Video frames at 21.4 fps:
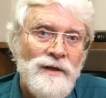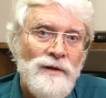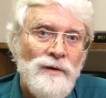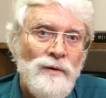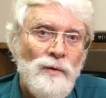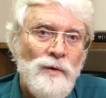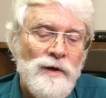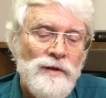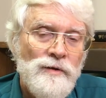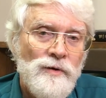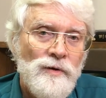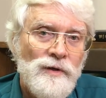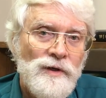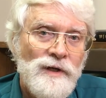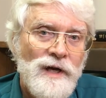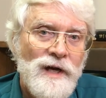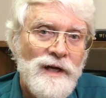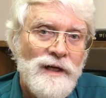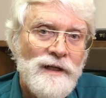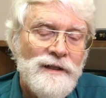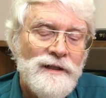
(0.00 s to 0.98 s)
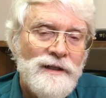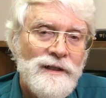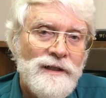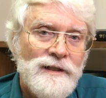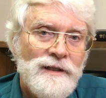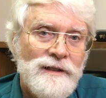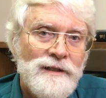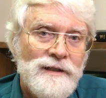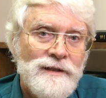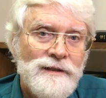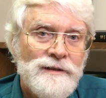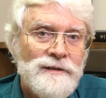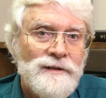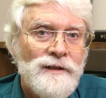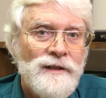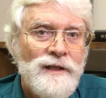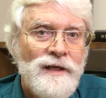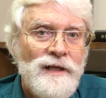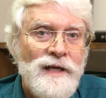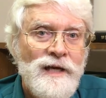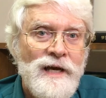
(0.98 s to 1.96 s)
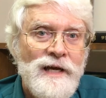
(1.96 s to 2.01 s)
whether or not
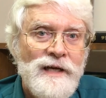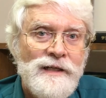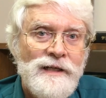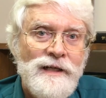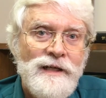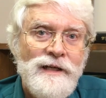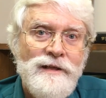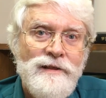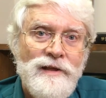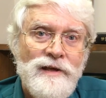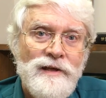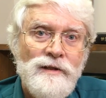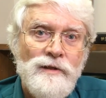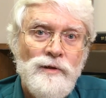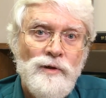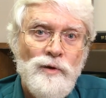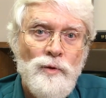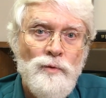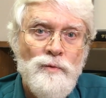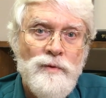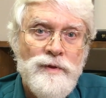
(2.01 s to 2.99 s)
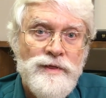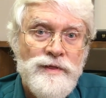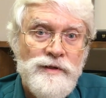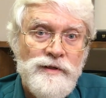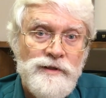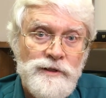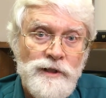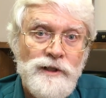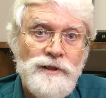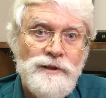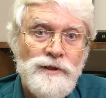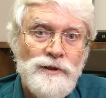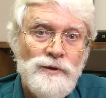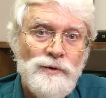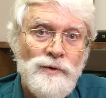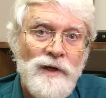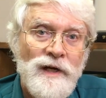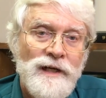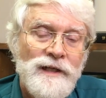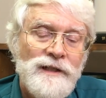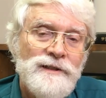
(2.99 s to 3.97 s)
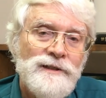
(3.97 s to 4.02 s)
he had anything to do with Jesus
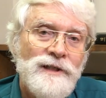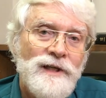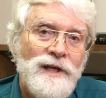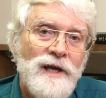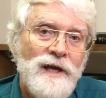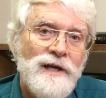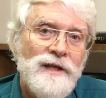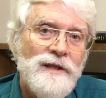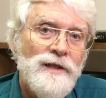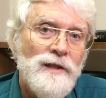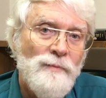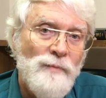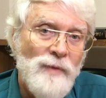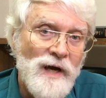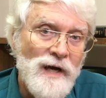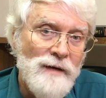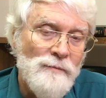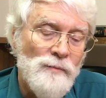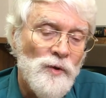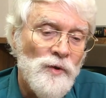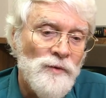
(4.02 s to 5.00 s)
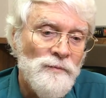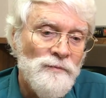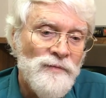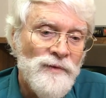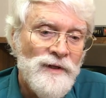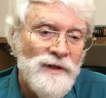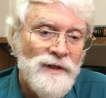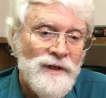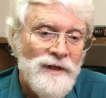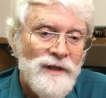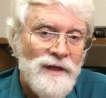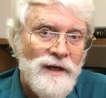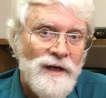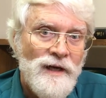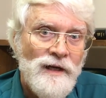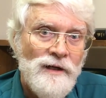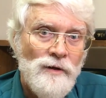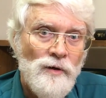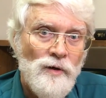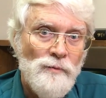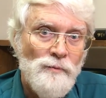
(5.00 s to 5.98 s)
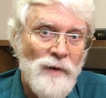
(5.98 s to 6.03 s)
Christ and the Bible.
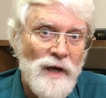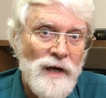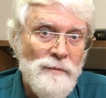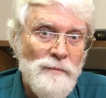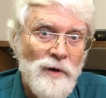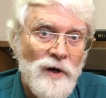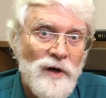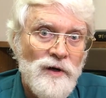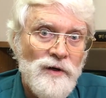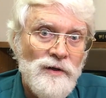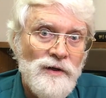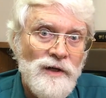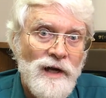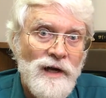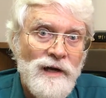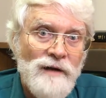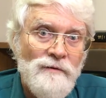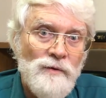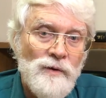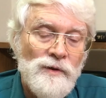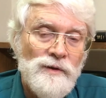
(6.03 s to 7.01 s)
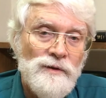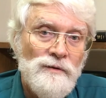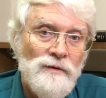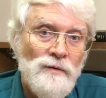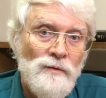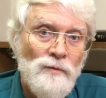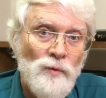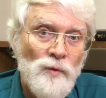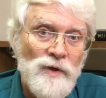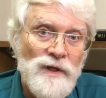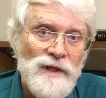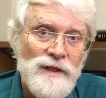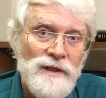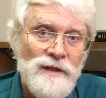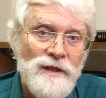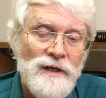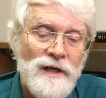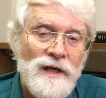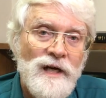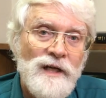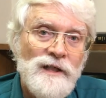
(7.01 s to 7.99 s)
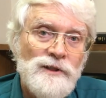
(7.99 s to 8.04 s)
And on my part, I would read
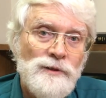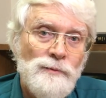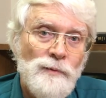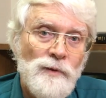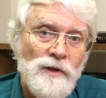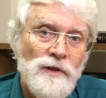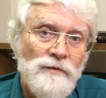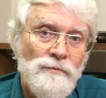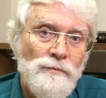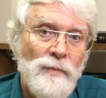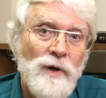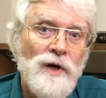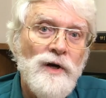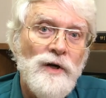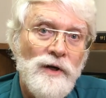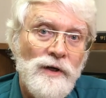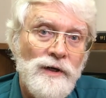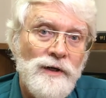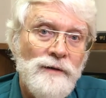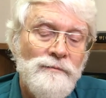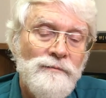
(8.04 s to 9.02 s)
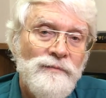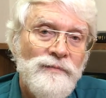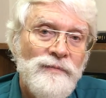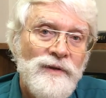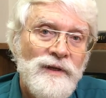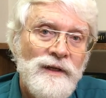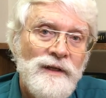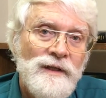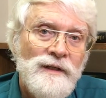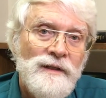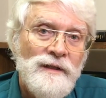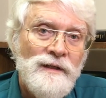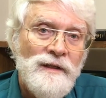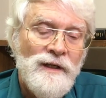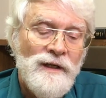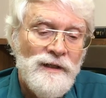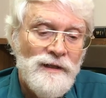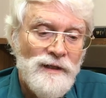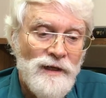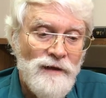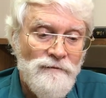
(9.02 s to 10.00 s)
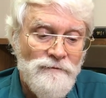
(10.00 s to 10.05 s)
the Gospel of Mark.
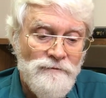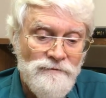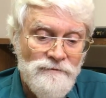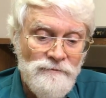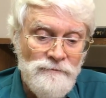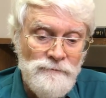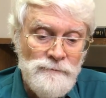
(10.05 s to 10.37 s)
And if